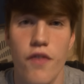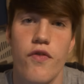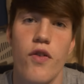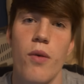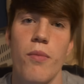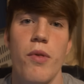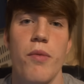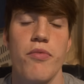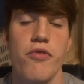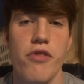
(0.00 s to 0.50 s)

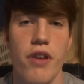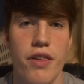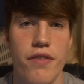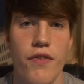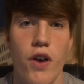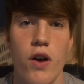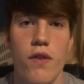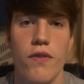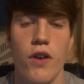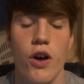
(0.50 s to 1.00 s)
form of the
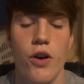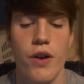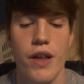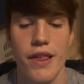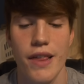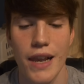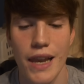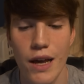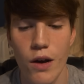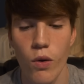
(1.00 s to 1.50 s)
progressive overload
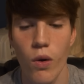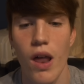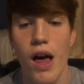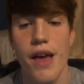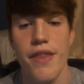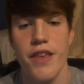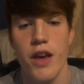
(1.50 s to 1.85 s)
is a little like